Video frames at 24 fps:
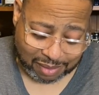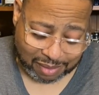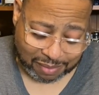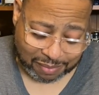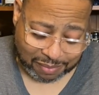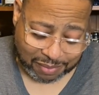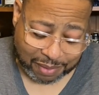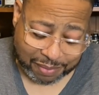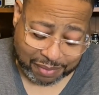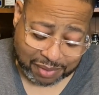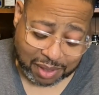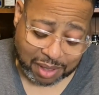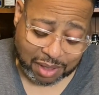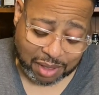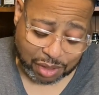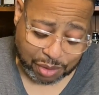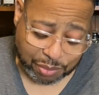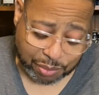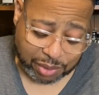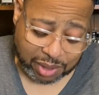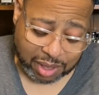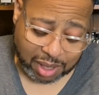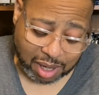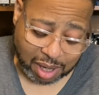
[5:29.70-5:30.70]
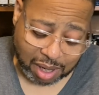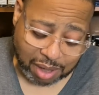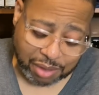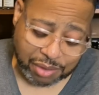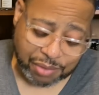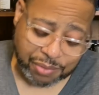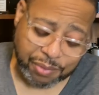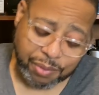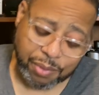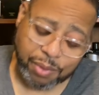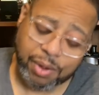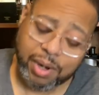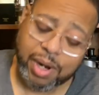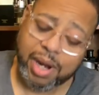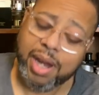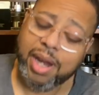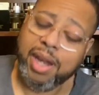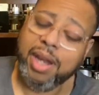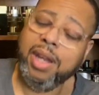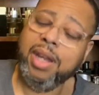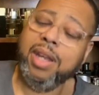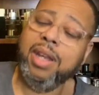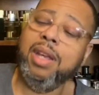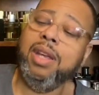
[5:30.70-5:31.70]
$15 and $20 for
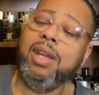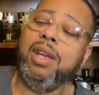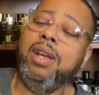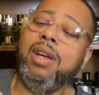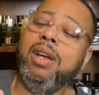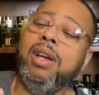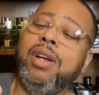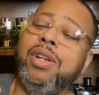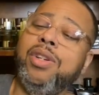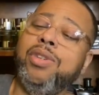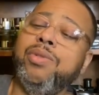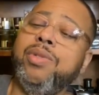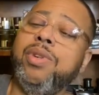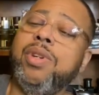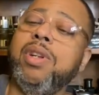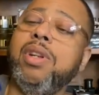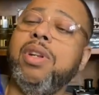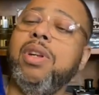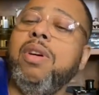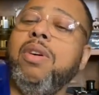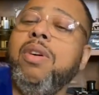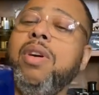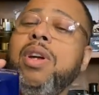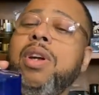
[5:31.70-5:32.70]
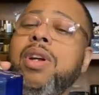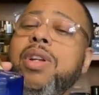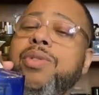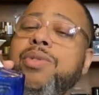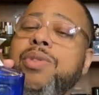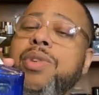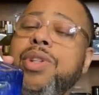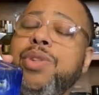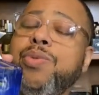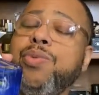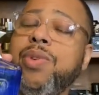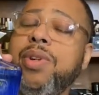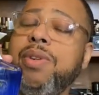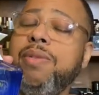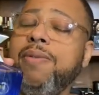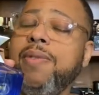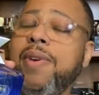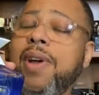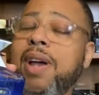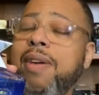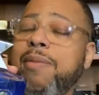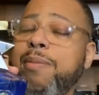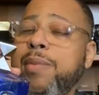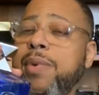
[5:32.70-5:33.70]
a 100 or
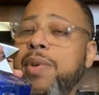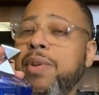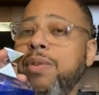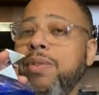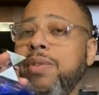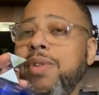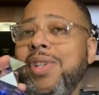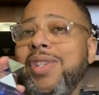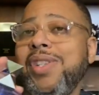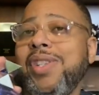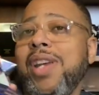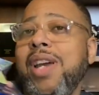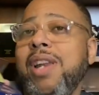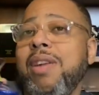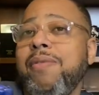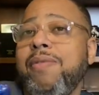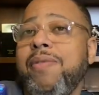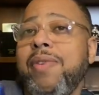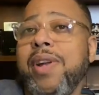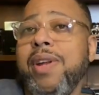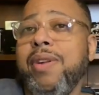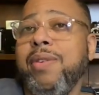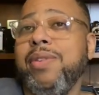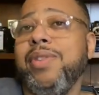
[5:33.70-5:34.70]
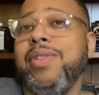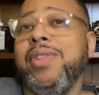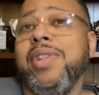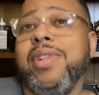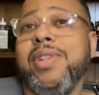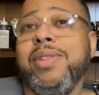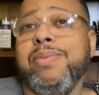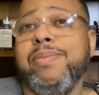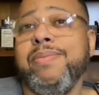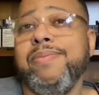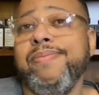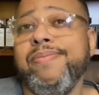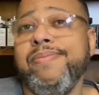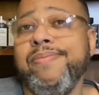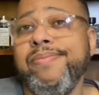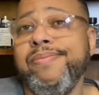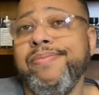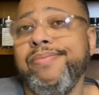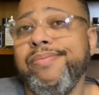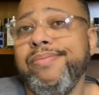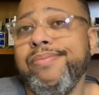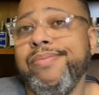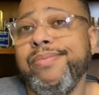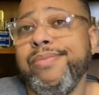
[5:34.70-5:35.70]
125 ml designer fragrance is
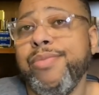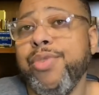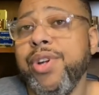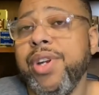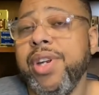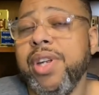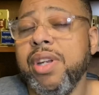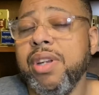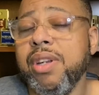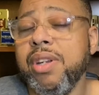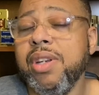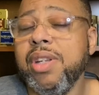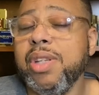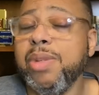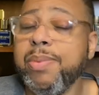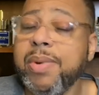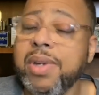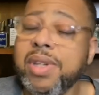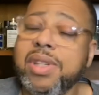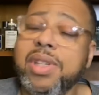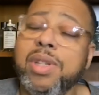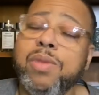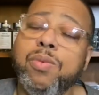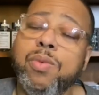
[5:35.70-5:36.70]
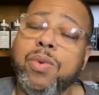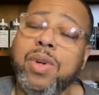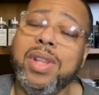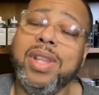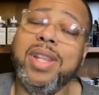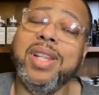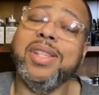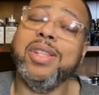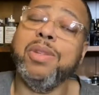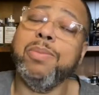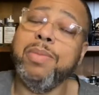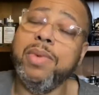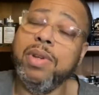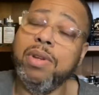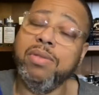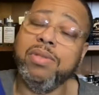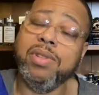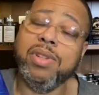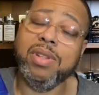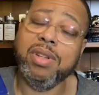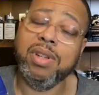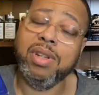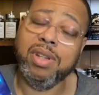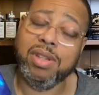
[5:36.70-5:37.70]
pretty good, especially one that smells
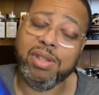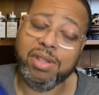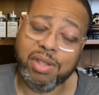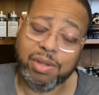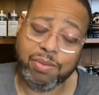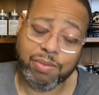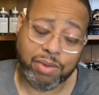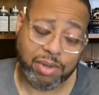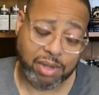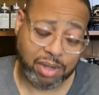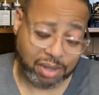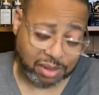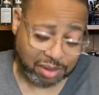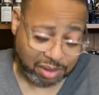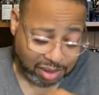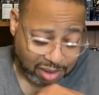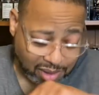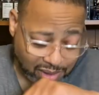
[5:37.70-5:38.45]
as good as this one does.